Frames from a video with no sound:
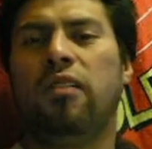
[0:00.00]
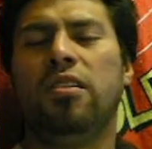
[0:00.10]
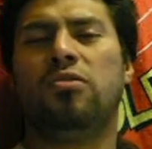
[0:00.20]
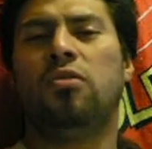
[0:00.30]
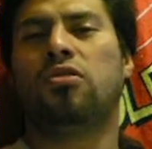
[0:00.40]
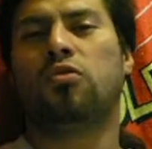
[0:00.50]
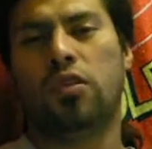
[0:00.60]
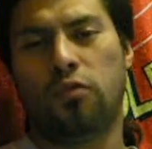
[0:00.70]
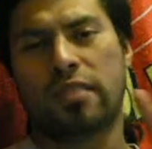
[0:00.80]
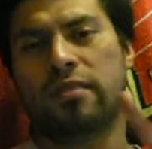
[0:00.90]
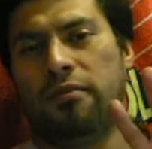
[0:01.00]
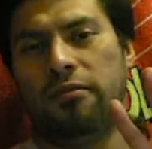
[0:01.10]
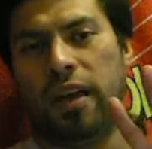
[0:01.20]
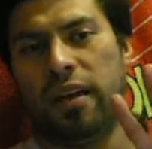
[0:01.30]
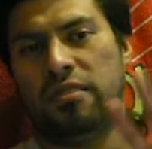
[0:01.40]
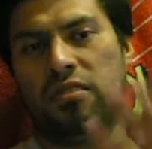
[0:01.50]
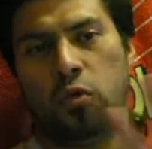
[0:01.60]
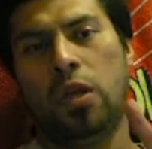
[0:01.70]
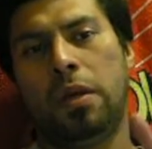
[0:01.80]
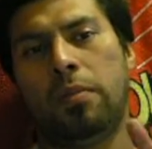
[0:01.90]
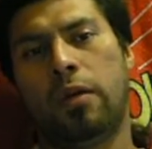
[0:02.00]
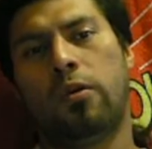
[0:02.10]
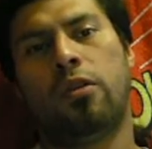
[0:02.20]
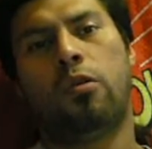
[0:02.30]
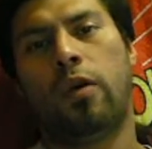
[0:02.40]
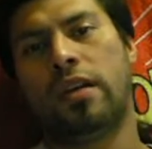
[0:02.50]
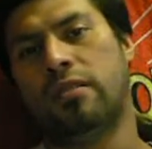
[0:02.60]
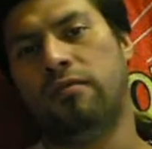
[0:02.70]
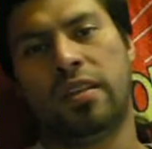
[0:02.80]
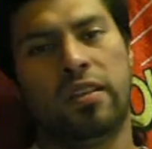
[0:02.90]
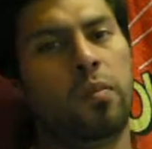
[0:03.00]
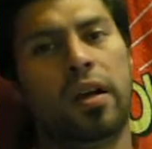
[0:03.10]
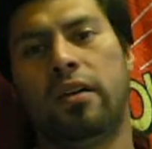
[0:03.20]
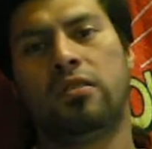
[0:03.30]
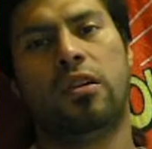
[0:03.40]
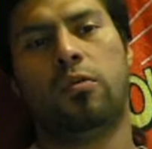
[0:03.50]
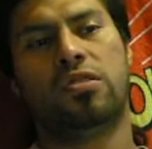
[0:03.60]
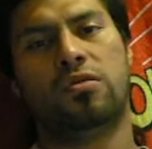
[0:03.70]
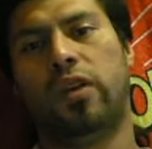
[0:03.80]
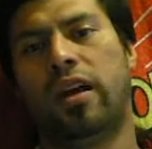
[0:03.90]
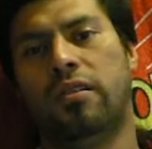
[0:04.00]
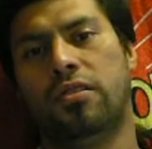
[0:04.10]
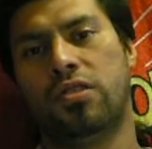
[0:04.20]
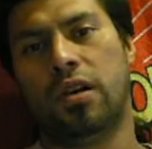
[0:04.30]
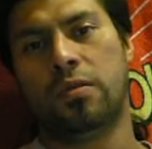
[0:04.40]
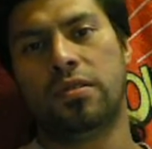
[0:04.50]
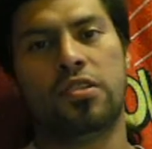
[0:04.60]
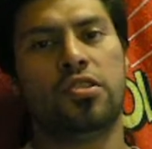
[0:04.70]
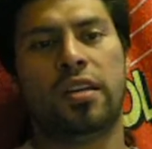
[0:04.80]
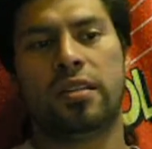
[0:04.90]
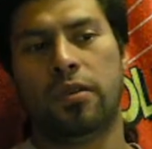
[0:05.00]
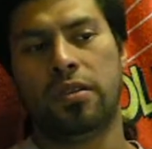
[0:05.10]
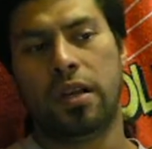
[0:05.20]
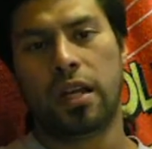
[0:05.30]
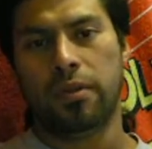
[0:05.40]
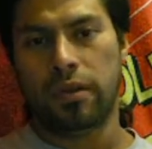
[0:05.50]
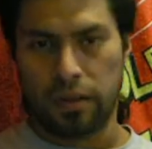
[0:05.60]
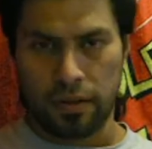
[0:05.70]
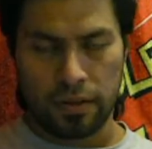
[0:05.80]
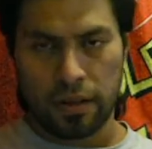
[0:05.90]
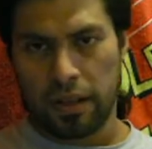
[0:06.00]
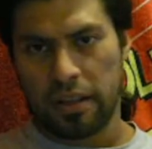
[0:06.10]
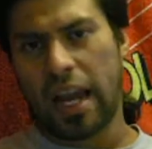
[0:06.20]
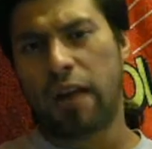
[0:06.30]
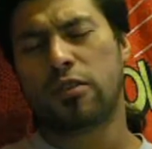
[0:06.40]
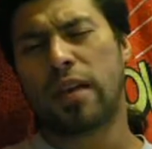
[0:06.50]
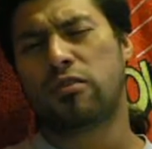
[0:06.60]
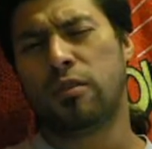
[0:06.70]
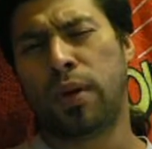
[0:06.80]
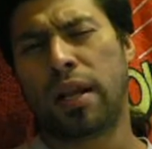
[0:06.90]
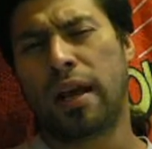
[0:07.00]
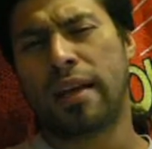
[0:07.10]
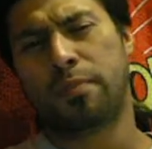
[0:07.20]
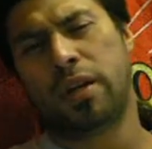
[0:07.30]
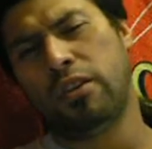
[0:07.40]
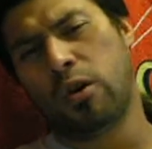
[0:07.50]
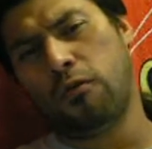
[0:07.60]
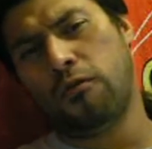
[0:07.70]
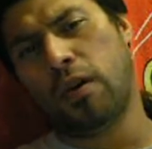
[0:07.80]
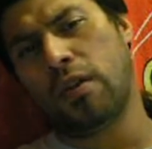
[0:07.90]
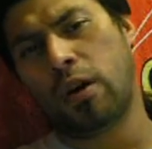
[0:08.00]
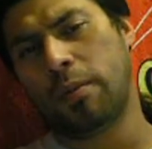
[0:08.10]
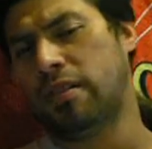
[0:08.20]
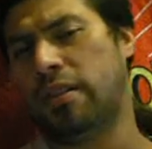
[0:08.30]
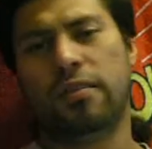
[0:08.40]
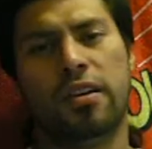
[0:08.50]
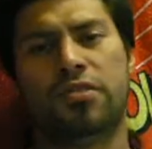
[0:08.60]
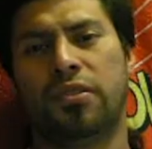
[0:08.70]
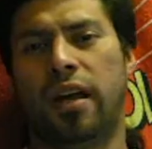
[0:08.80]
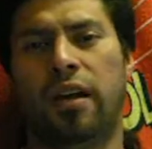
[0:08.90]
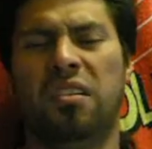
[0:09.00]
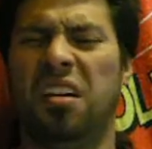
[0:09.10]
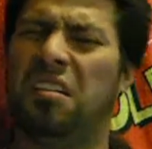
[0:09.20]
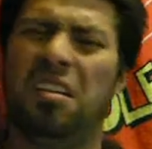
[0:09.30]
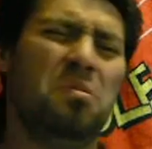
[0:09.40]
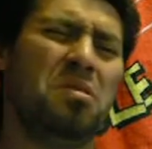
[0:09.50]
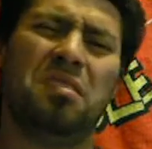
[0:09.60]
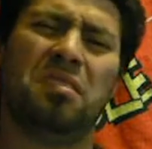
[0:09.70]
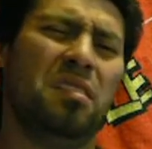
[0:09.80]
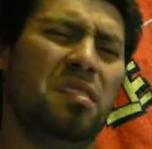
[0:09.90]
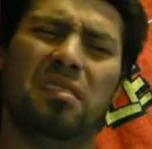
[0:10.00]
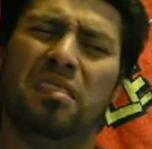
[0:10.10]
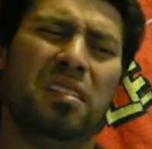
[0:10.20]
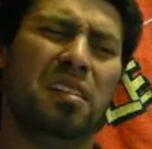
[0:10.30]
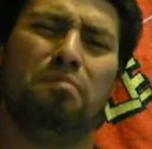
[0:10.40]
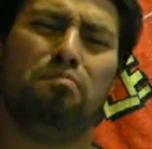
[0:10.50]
only sold to 3 wrestling fans. 3 people that were there were wrestling fans. Everybody else there were just regular Joes and Janes that were in the neighborhood. The area is actually pretty nice, but if you go further up, it's an industrial area. And it was just a...